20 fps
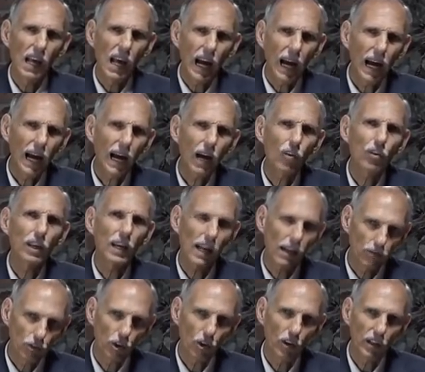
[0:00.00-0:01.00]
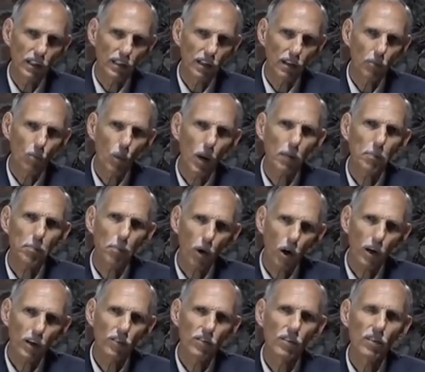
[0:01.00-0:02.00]
how they have joined and what
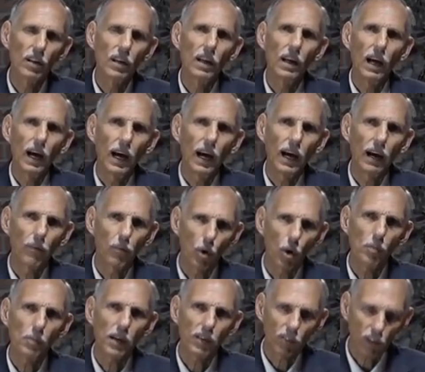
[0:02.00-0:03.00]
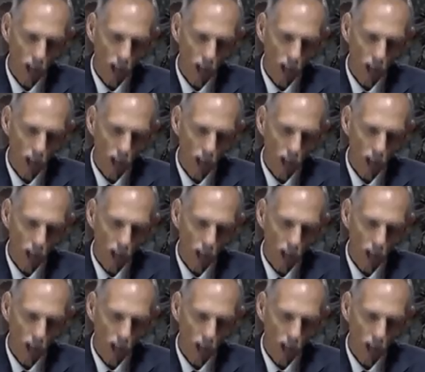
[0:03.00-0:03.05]
parts Rome has